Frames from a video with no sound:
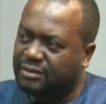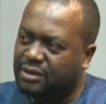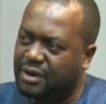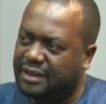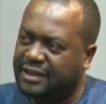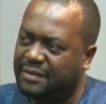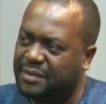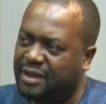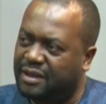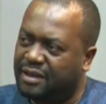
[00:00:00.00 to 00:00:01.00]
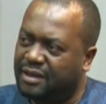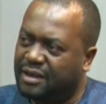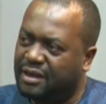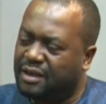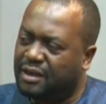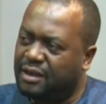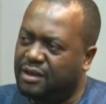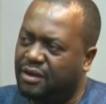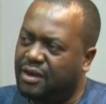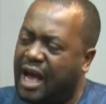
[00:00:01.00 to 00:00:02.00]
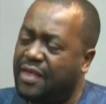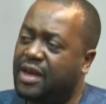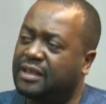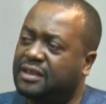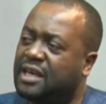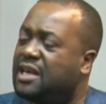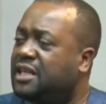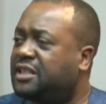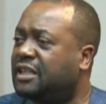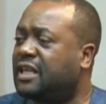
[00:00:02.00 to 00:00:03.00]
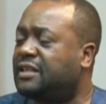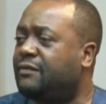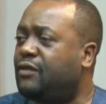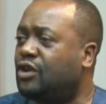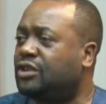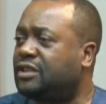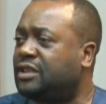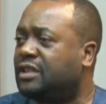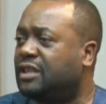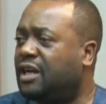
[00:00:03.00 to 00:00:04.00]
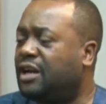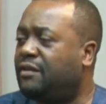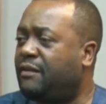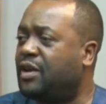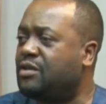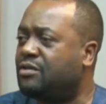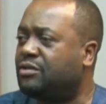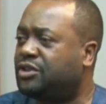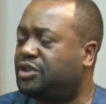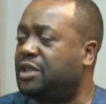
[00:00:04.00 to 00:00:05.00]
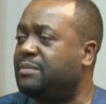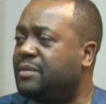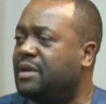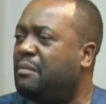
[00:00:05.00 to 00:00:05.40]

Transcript: You understand me? You know, others, it's just that they've lost revenue stream,